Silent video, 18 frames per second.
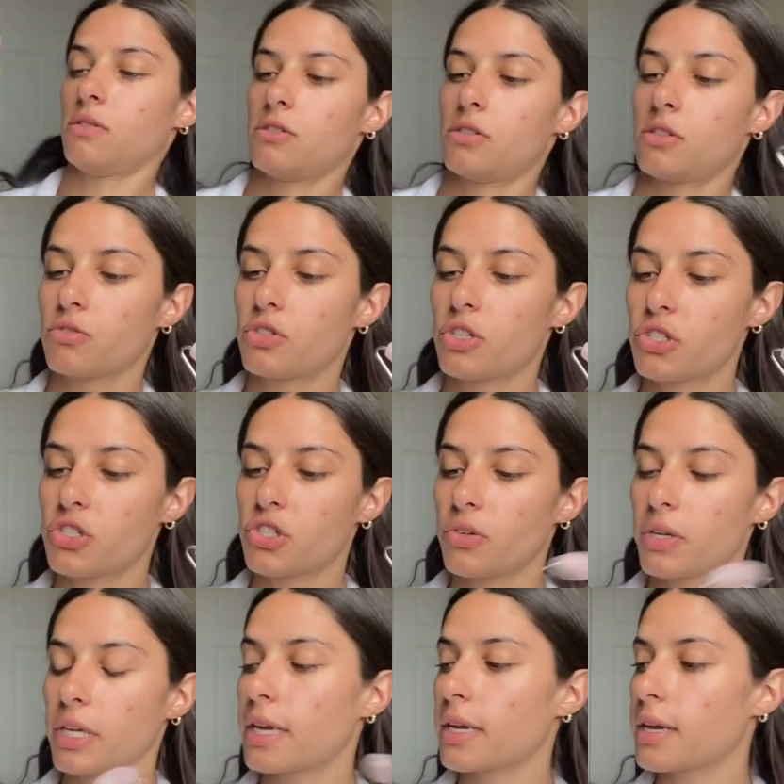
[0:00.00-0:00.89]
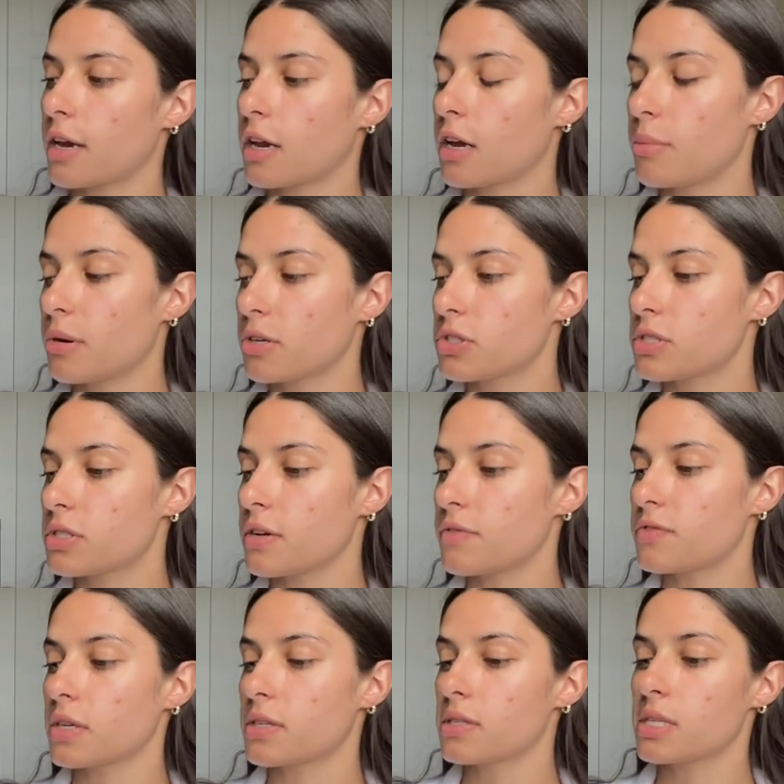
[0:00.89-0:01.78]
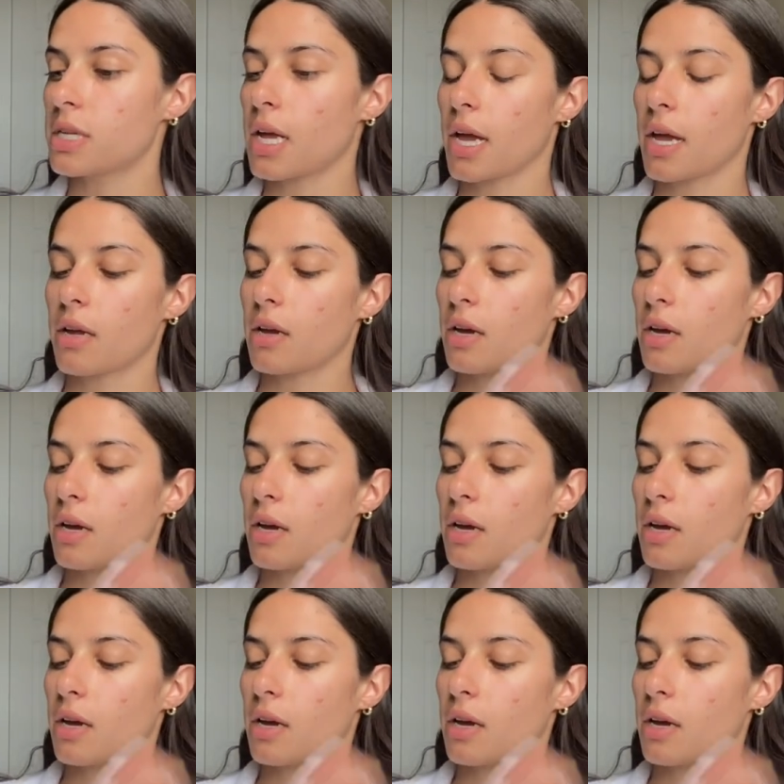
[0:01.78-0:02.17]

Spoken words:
So just shooting and getting a bunch of stuff done today.